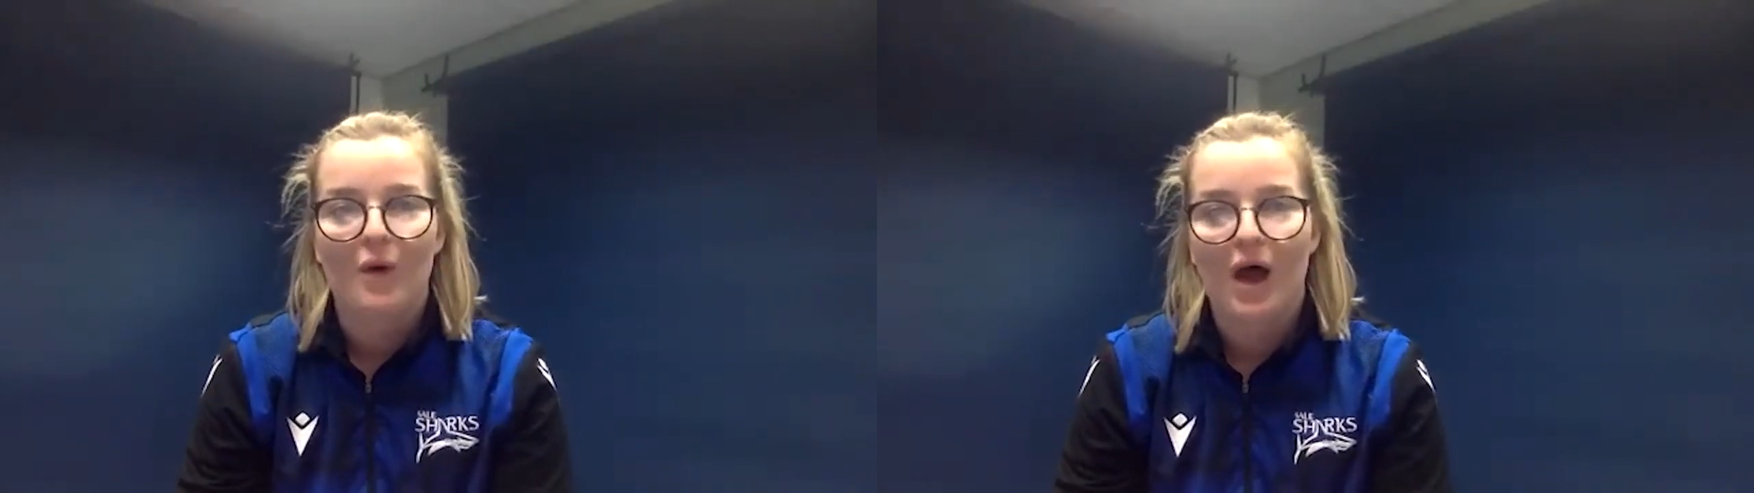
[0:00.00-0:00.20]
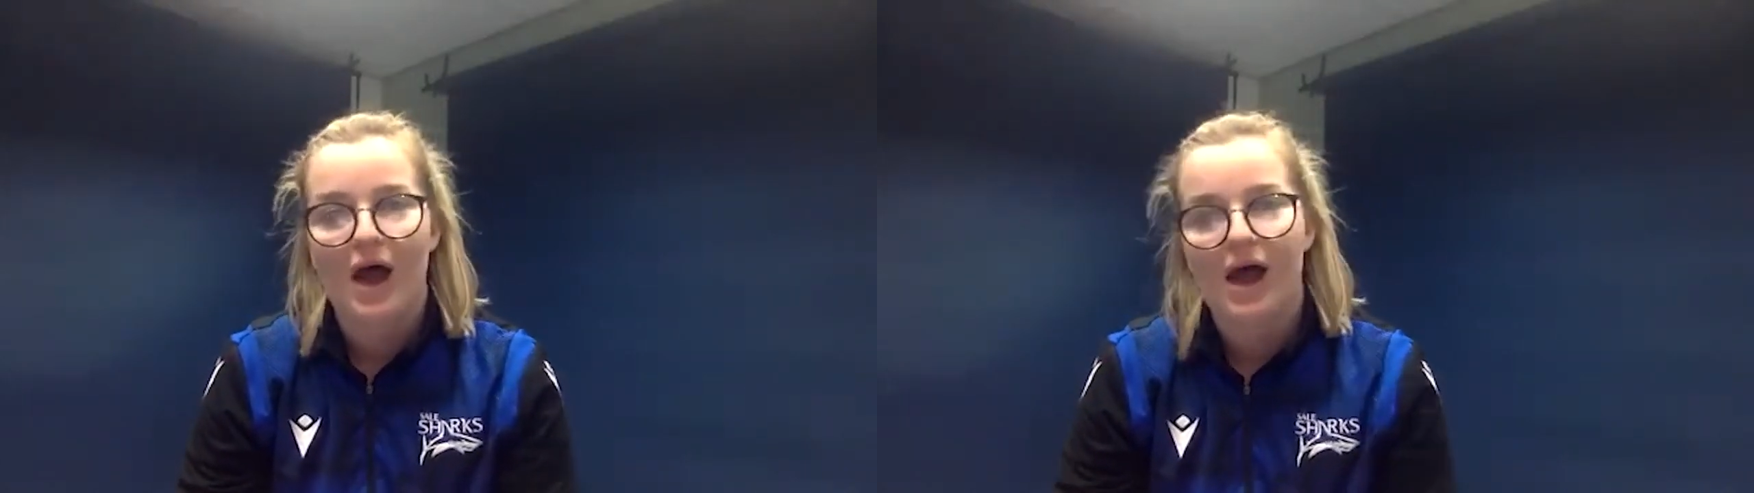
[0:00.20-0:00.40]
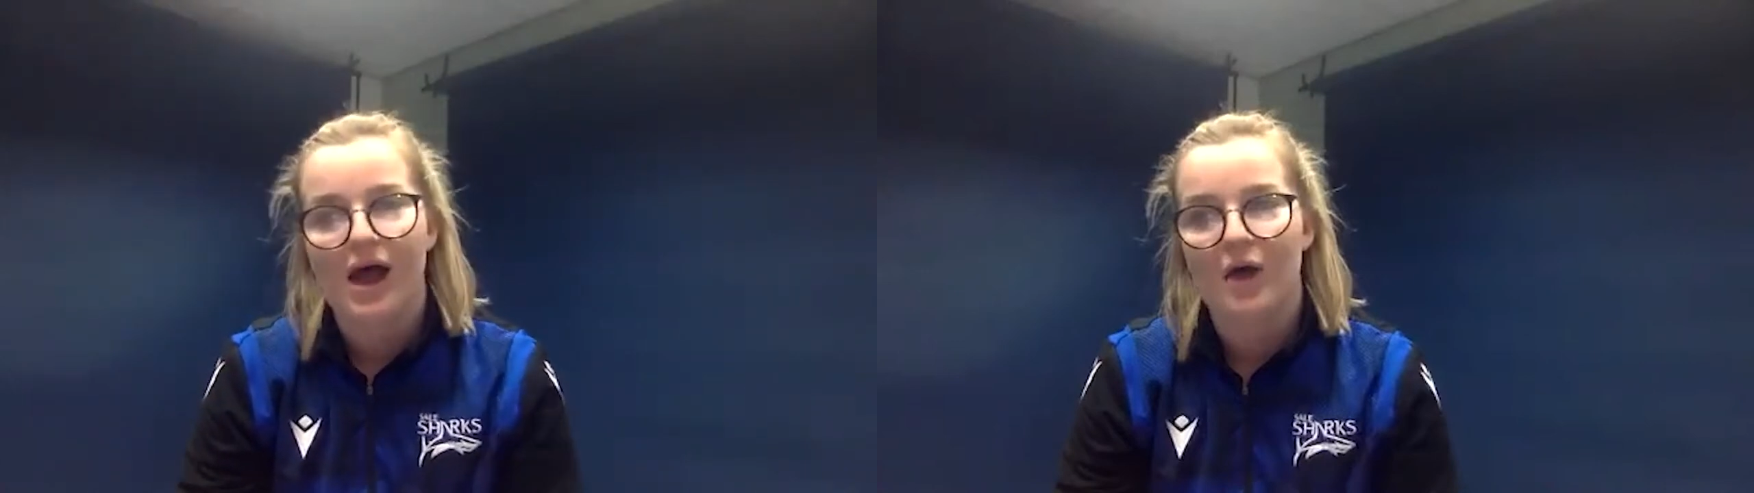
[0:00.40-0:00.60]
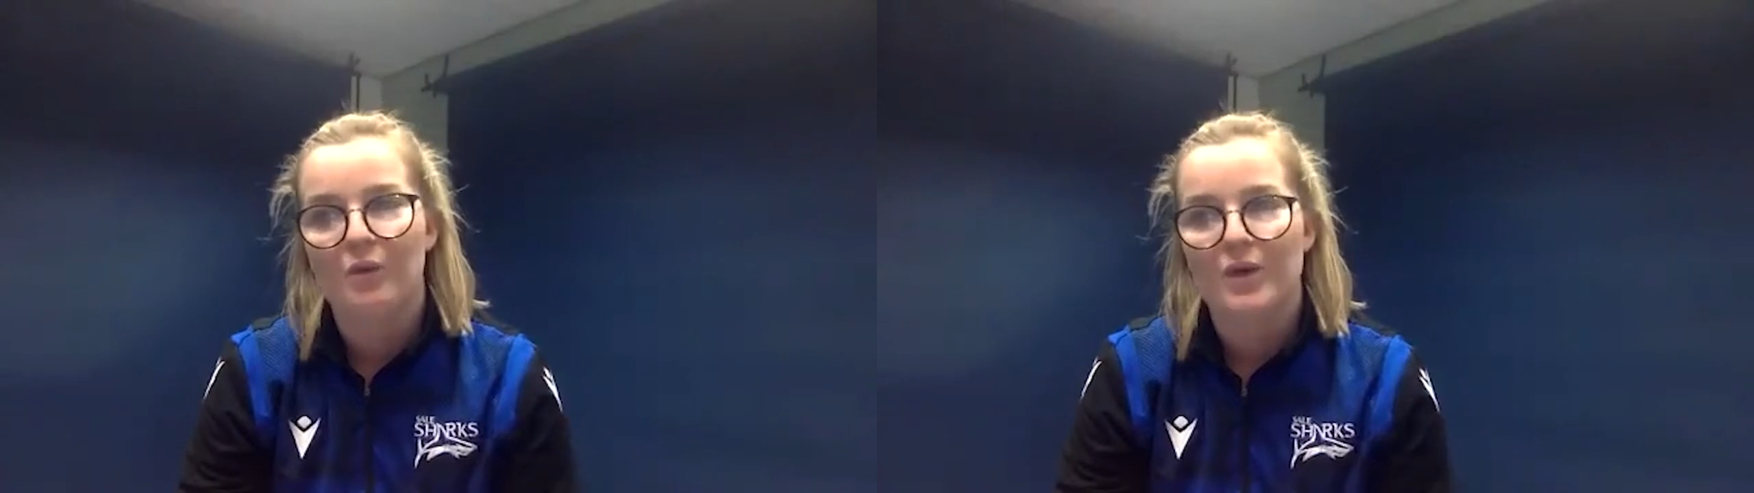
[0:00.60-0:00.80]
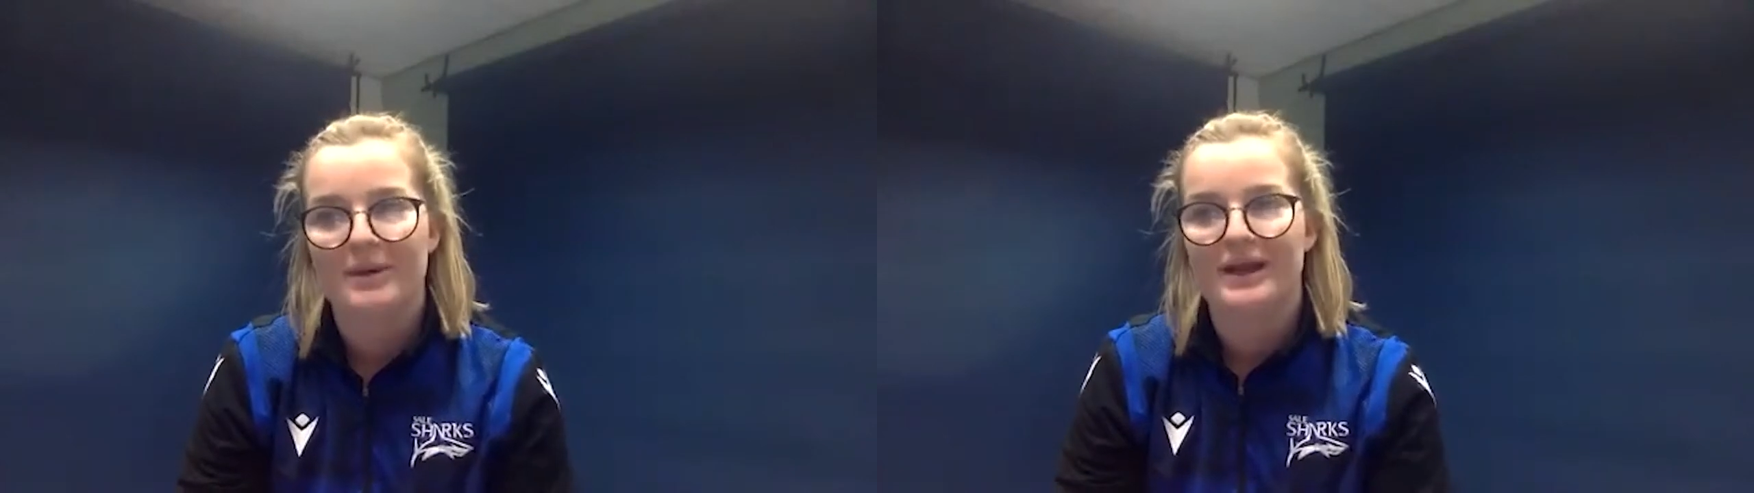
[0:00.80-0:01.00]

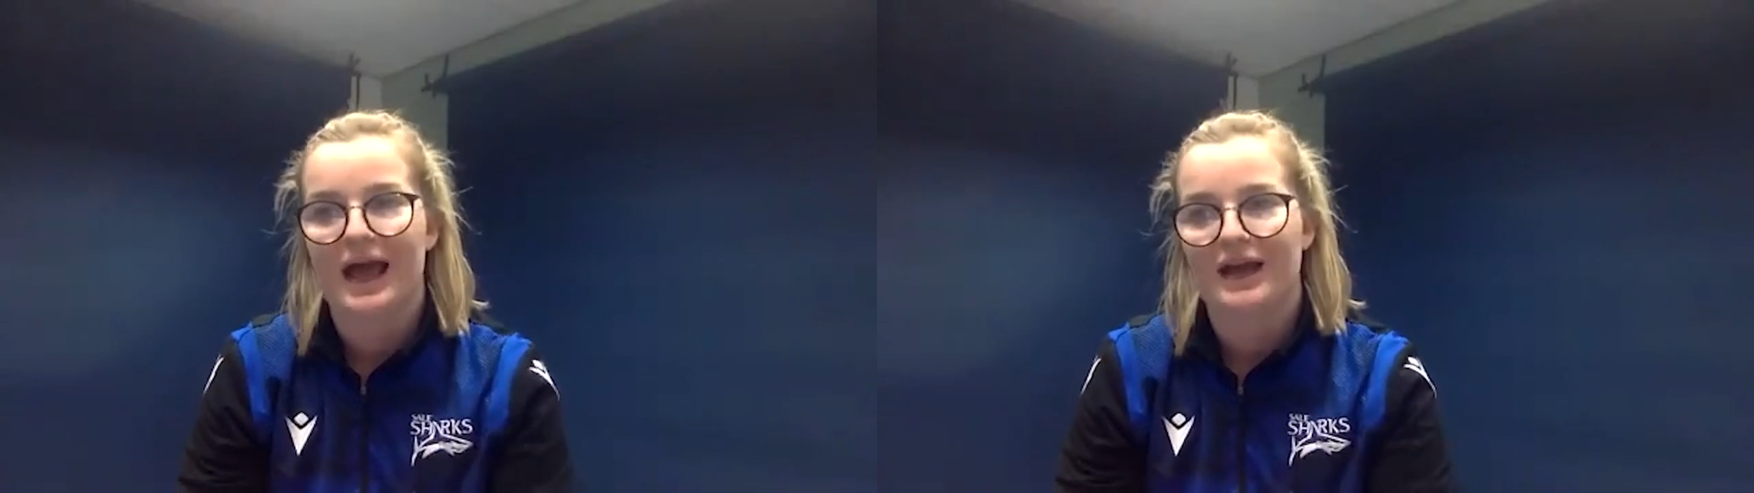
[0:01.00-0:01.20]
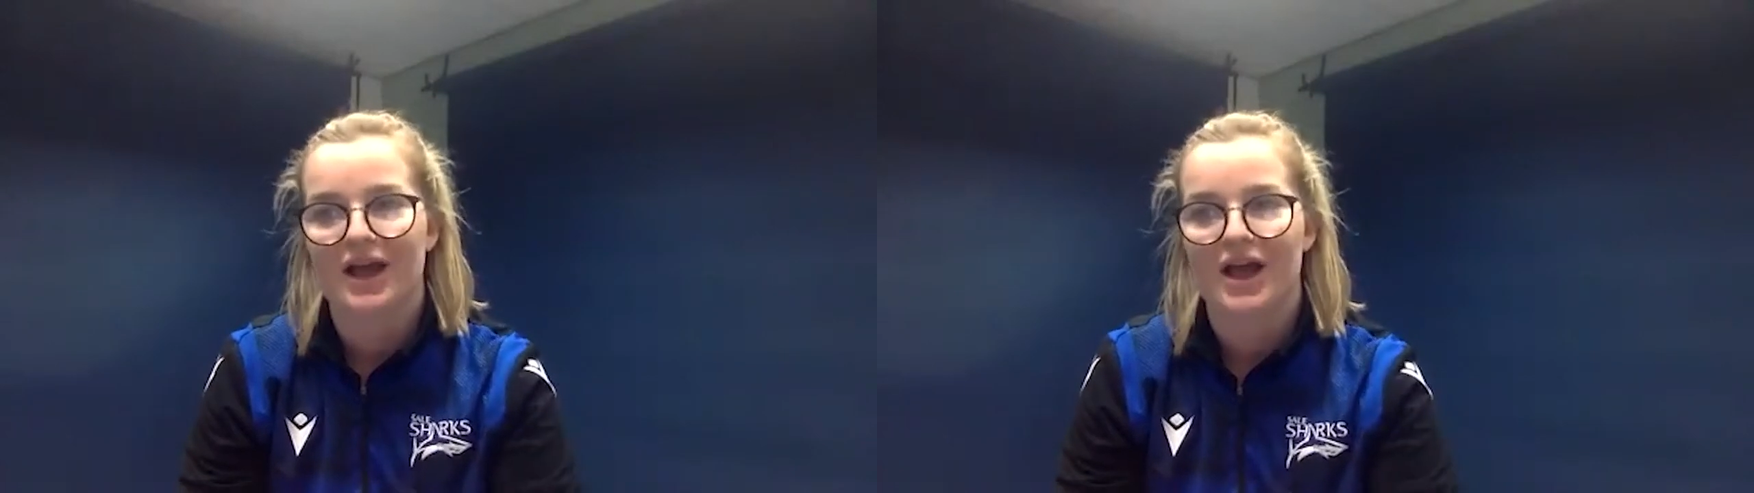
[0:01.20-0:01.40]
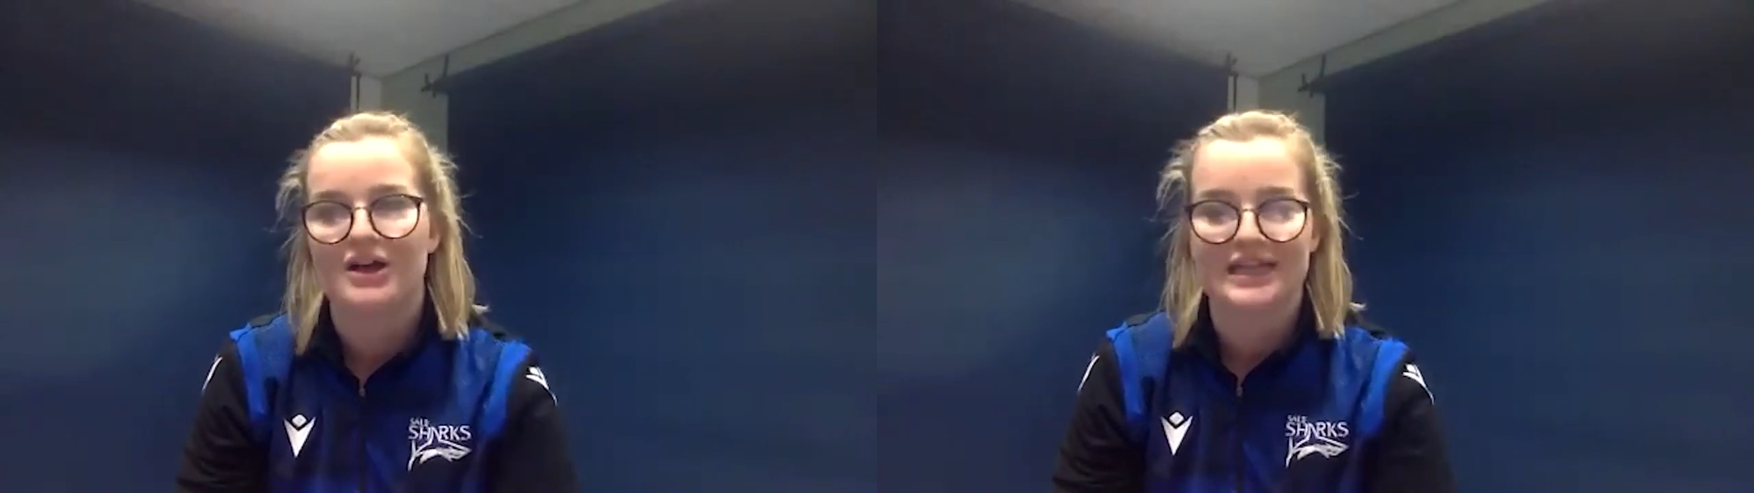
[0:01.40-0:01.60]
women and girls